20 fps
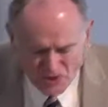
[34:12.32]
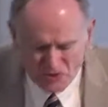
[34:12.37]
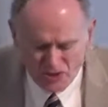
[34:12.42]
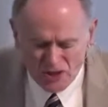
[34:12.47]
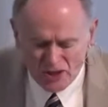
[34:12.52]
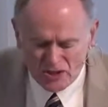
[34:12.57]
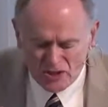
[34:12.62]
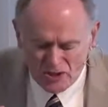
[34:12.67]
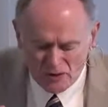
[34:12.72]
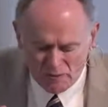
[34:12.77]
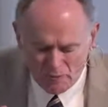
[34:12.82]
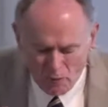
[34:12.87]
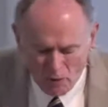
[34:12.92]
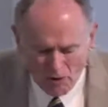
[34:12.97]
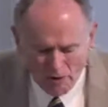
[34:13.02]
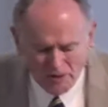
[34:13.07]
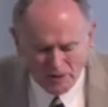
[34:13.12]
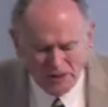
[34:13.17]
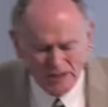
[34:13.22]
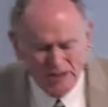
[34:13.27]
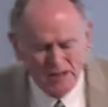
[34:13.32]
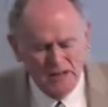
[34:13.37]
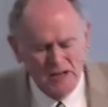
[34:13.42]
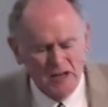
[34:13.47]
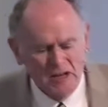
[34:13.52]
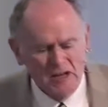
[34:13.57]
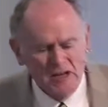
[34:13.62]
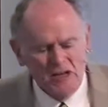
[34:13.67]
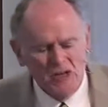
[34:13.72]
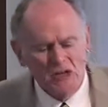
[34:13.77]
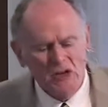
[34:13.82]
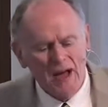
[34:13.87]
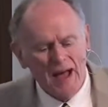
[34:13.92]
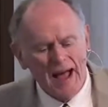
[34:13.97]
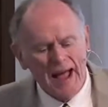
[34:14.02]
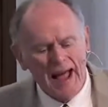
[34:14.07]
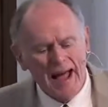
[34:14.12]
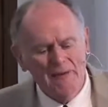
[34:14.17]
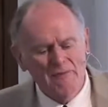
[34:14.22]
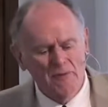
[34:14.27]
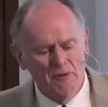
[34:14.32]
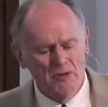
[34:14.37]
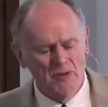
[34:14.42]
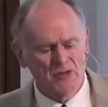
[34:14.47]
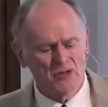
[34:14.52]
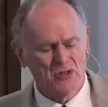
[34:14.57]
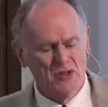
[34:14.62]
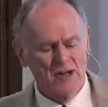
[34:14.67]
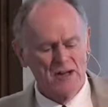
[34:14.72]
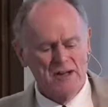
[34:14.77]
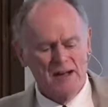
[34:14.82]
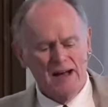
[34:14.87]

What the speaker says: 6 to 14, you have this